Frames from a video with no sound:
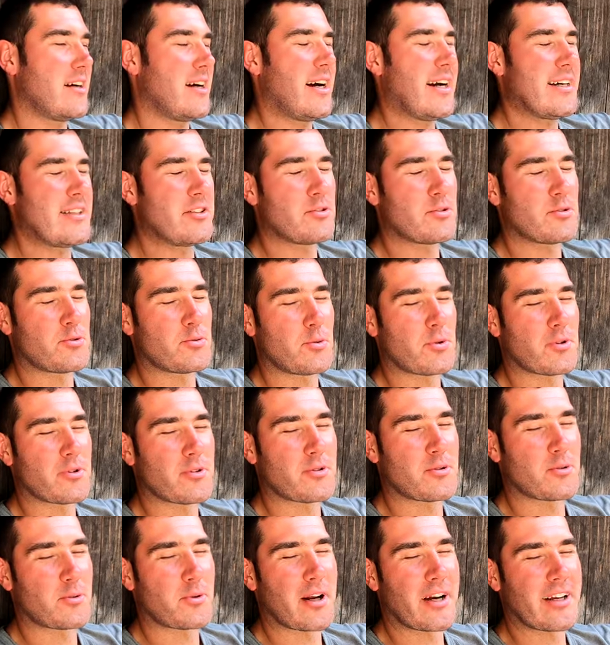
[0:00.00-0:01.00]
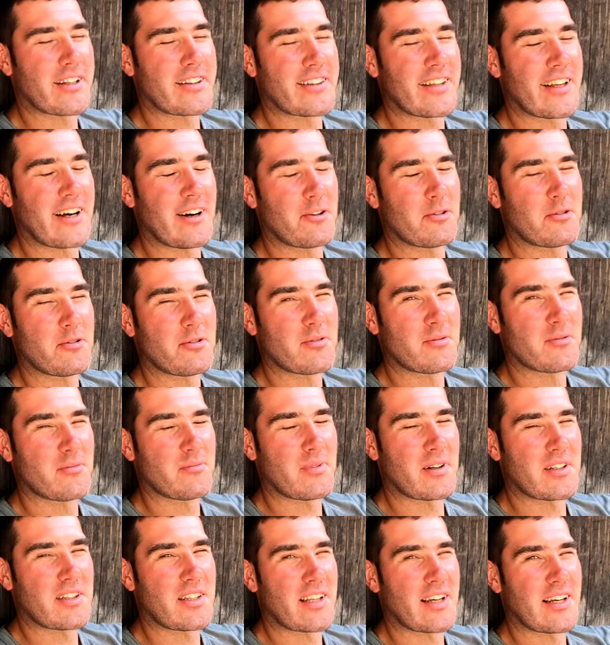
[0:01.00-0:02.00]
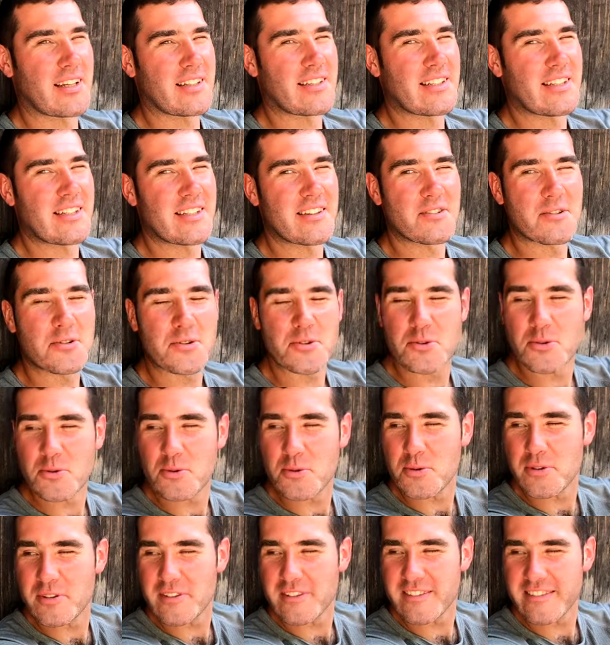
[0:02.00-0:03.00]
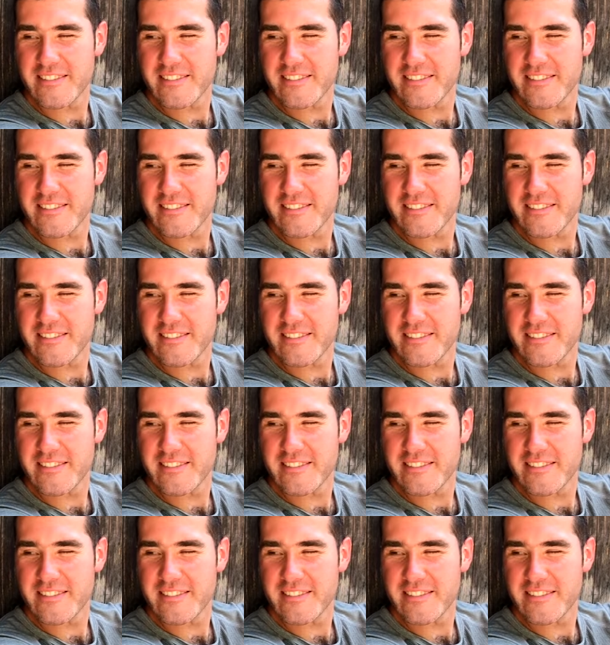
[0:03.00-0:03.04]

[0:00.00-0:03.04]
I don't want to ride now, but I need to.